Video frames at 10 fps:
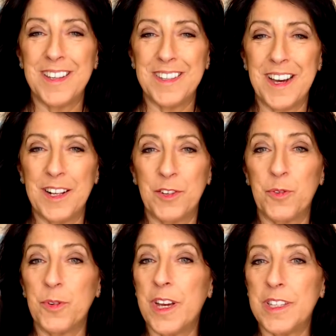
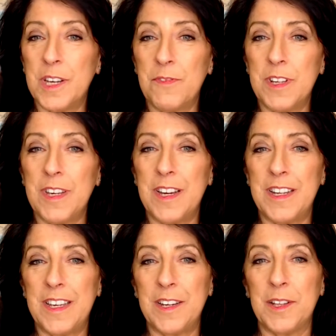entitled Creativity
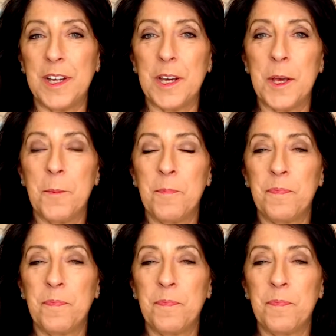and Healing.